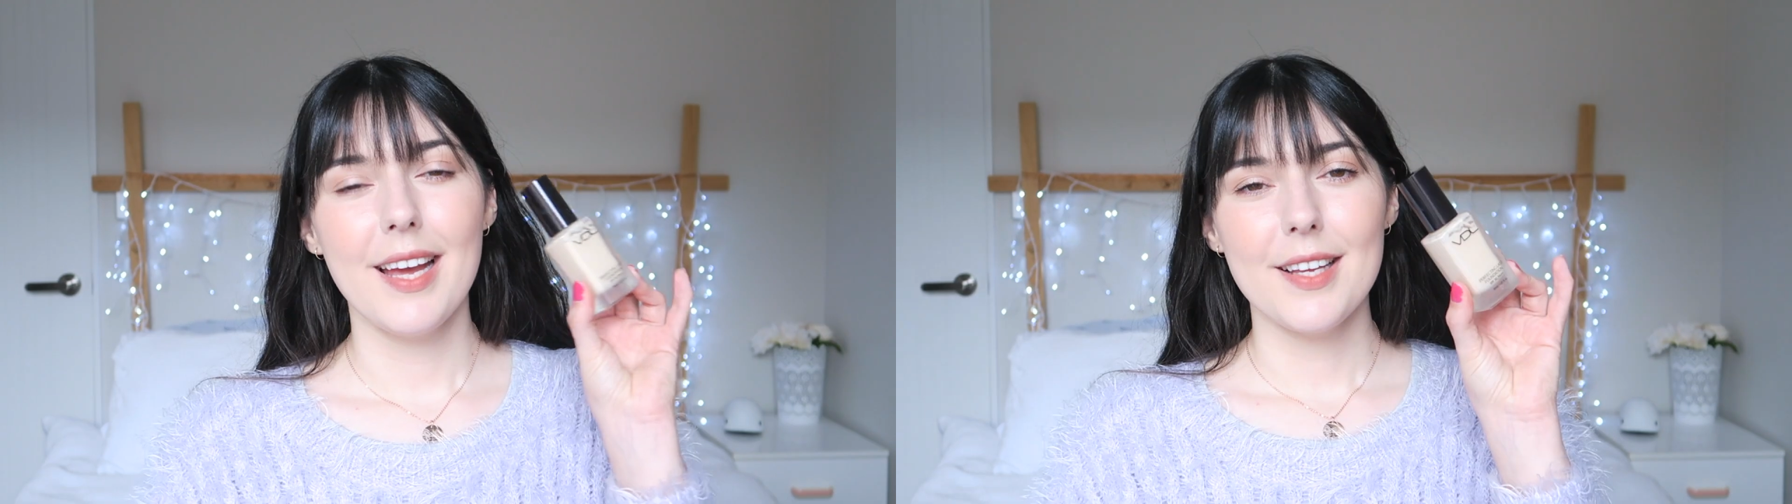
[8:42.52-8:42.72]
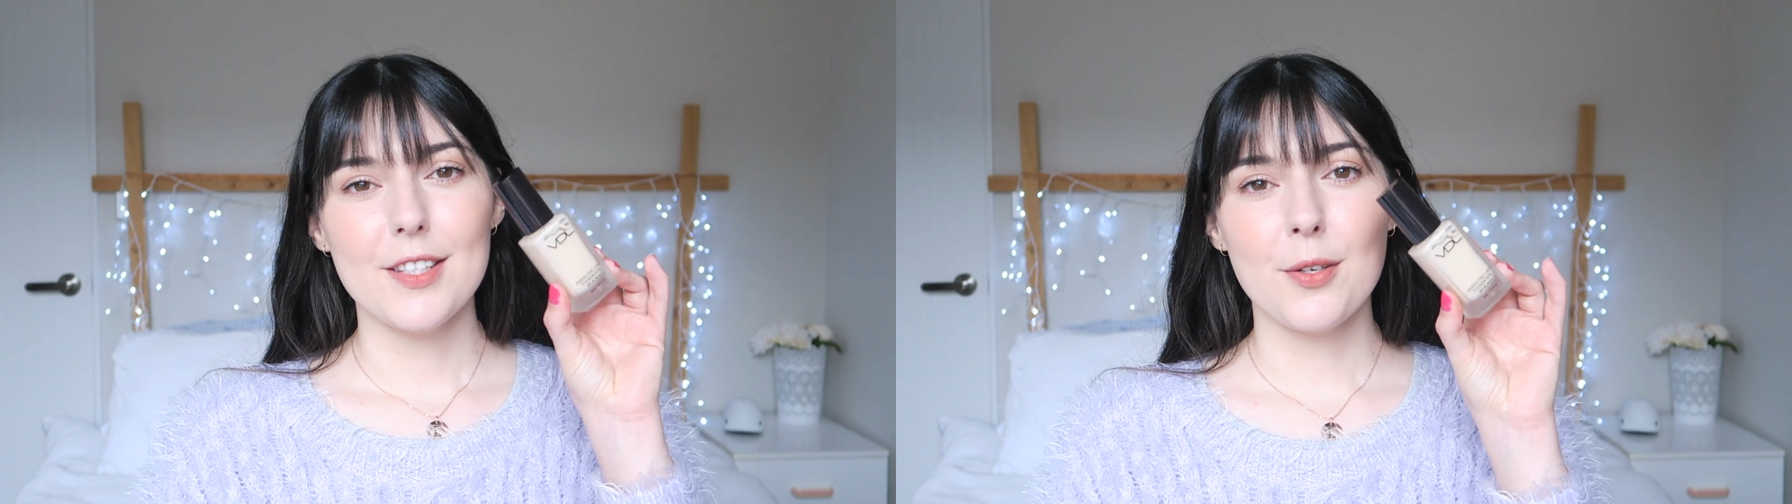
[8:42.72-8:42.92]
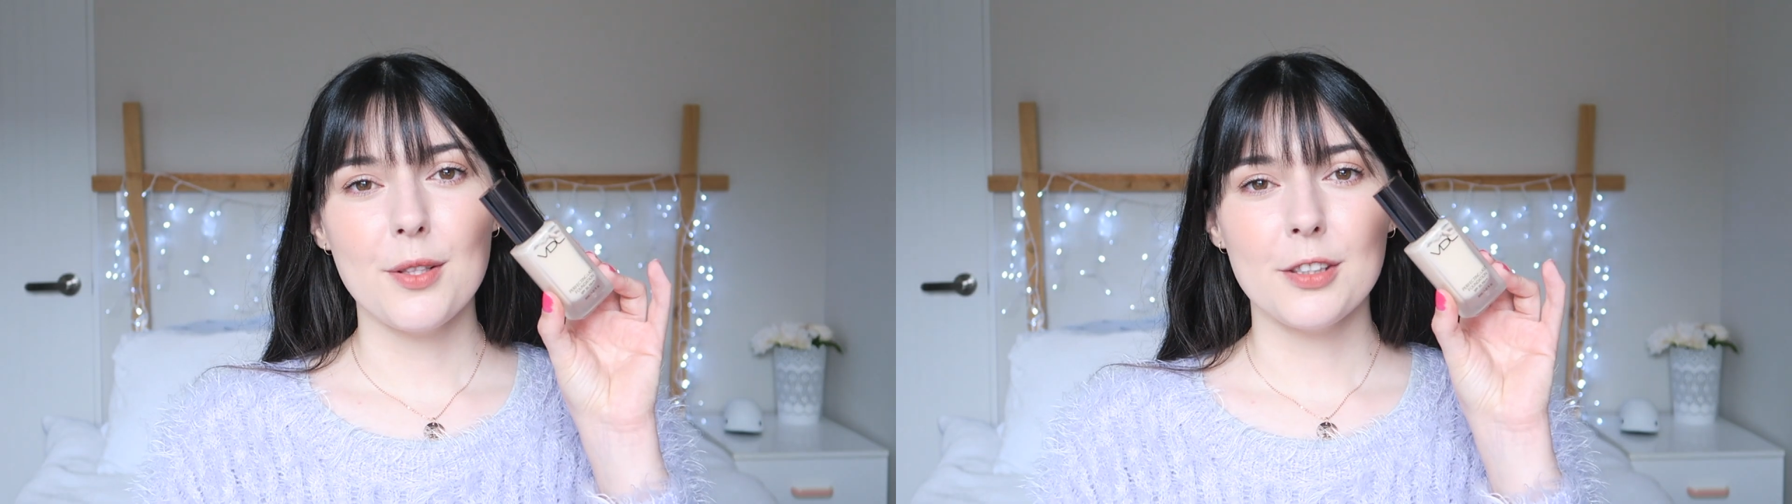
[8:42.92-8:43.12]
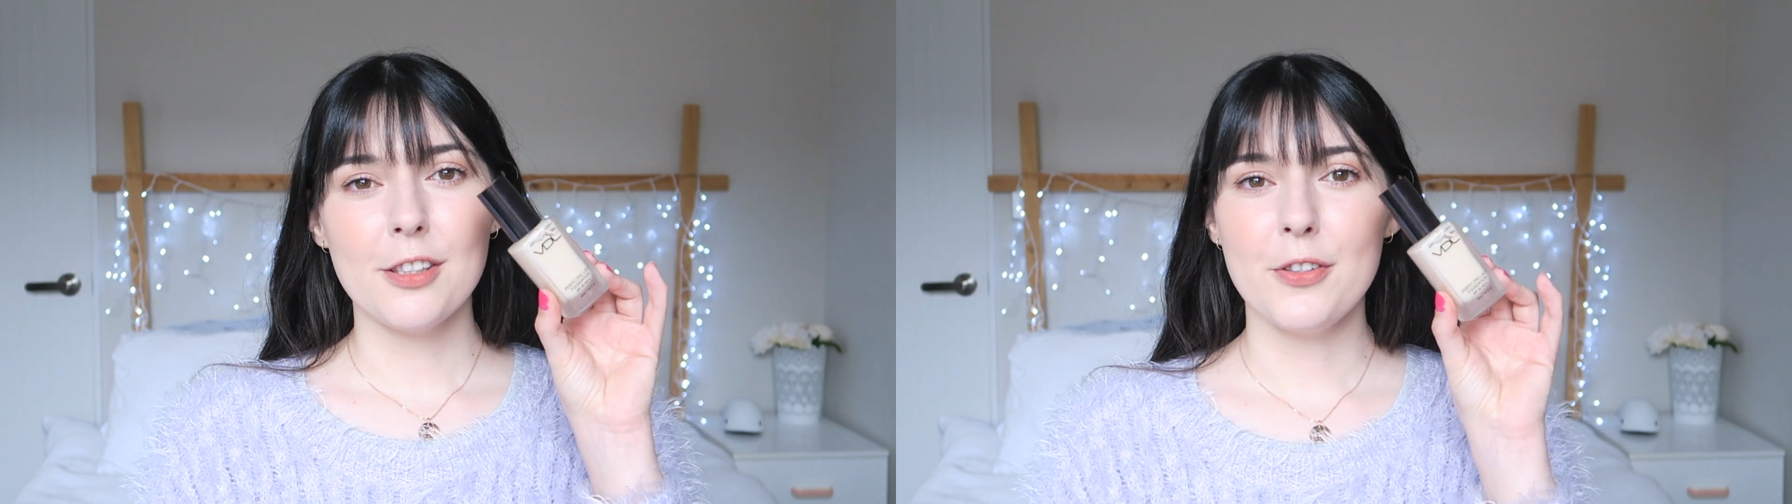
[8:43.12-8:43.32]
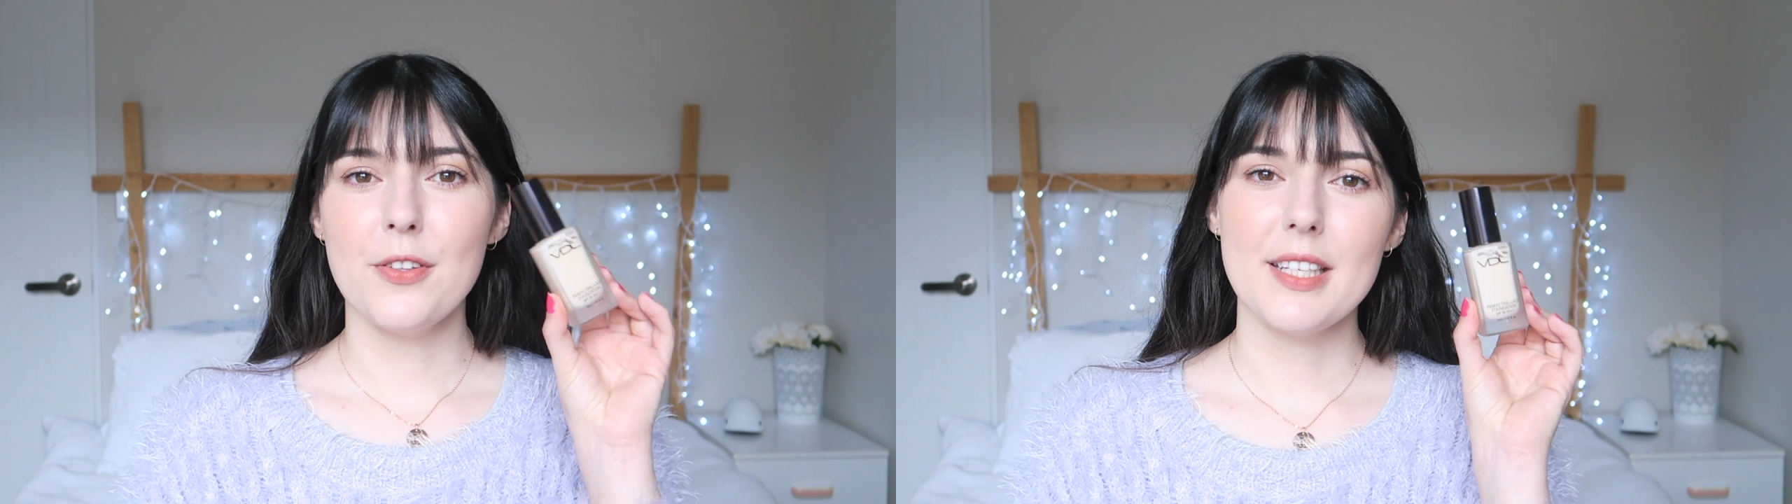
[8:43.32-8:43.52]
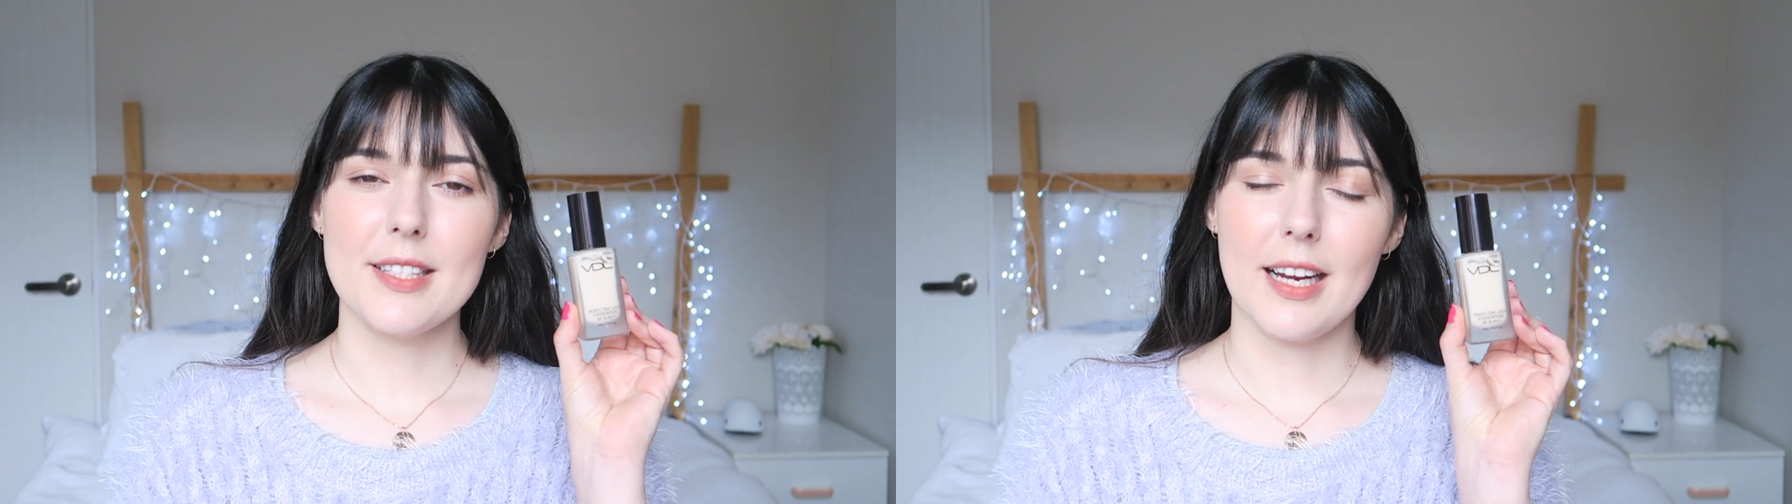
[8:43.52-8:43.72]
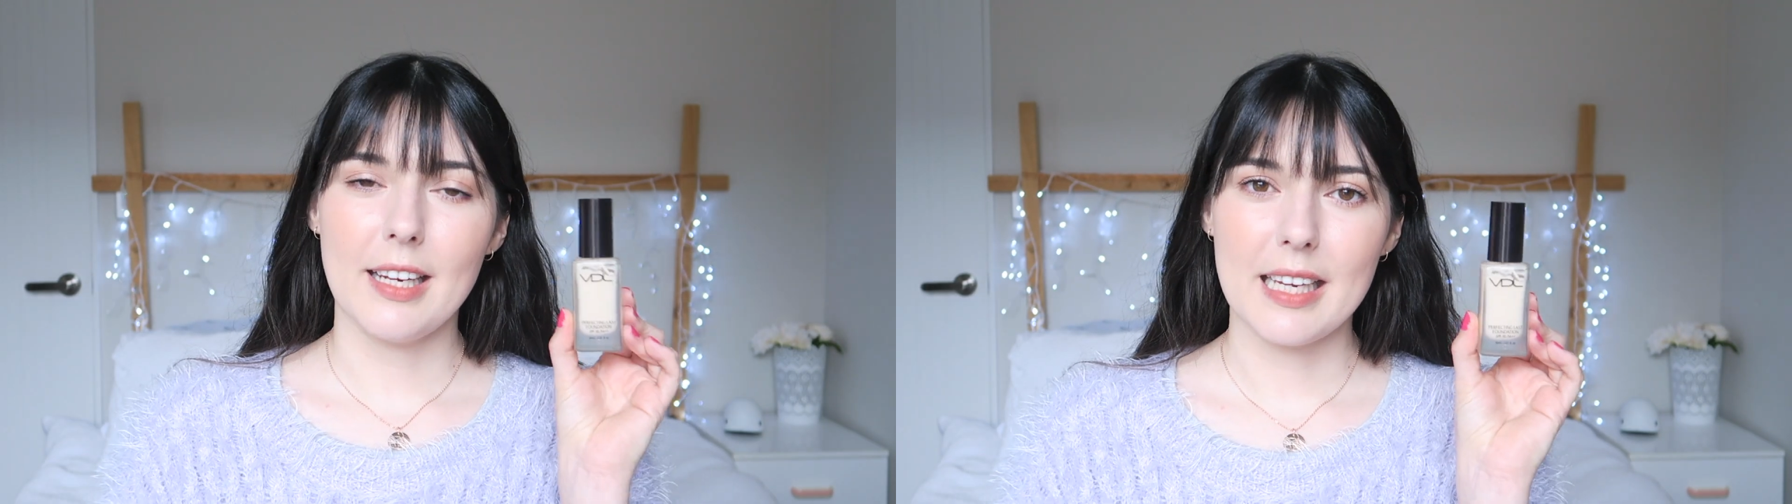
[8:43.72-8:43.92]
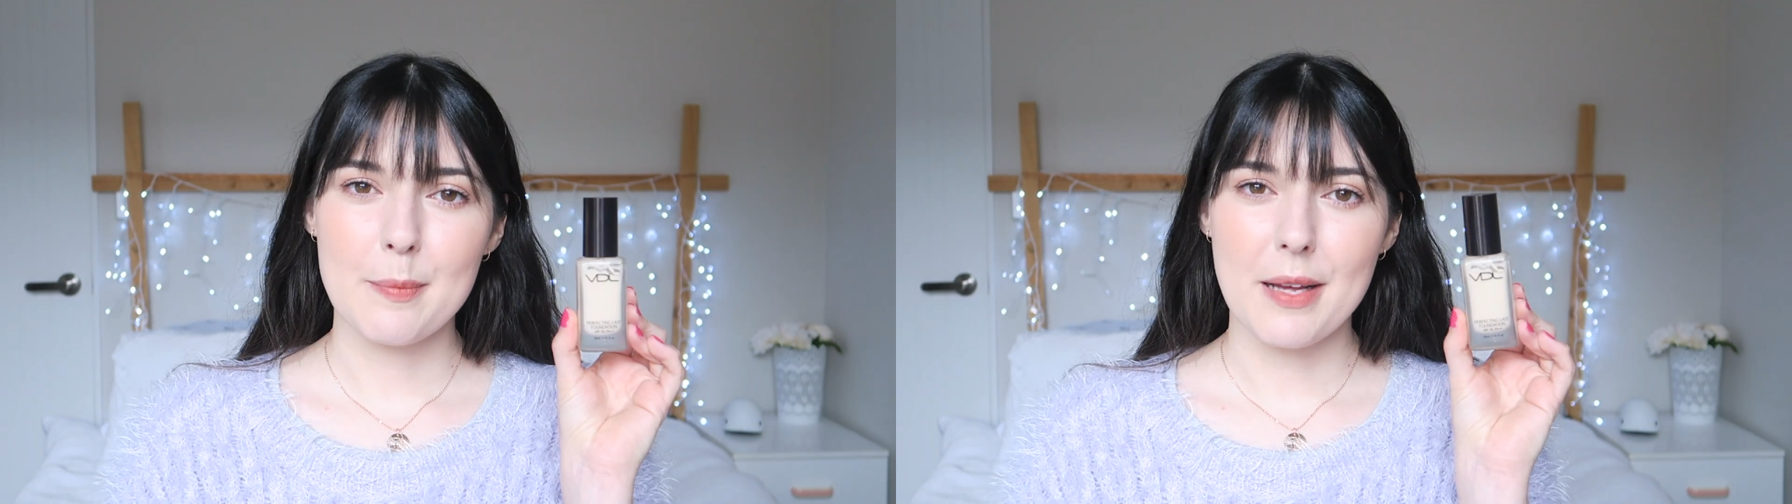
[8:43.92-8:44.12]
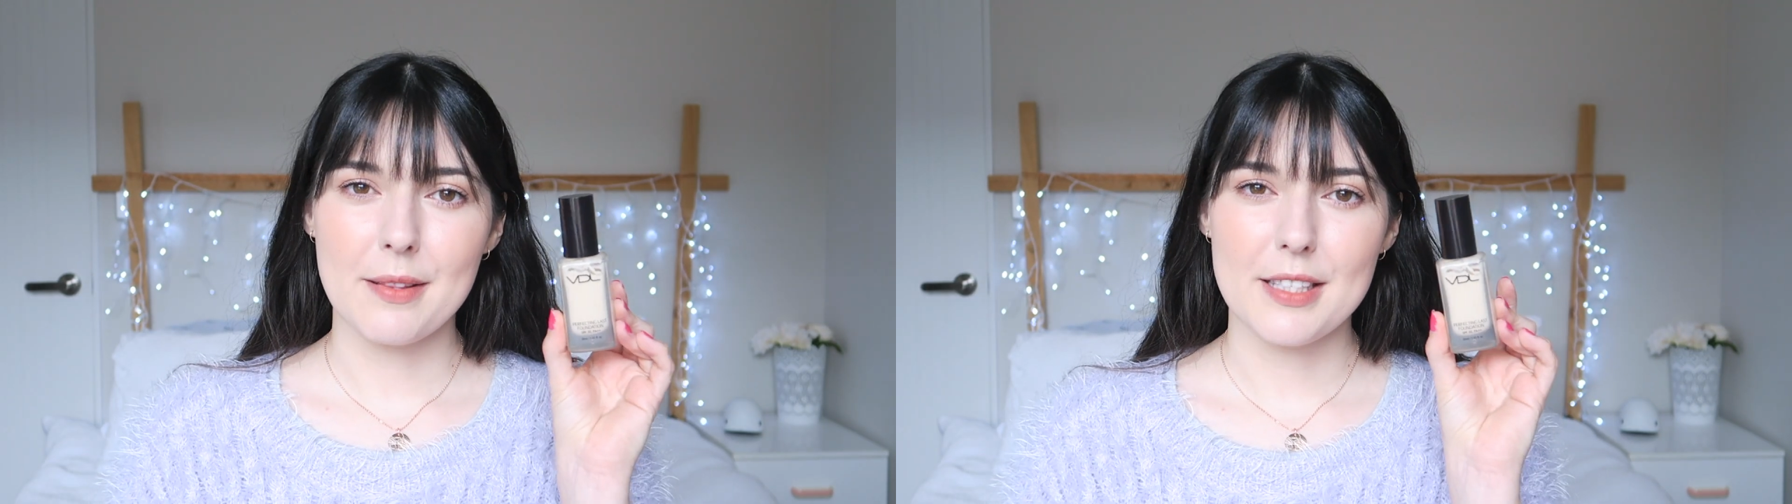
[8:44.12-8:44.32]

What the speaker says: So there are a few things that I like about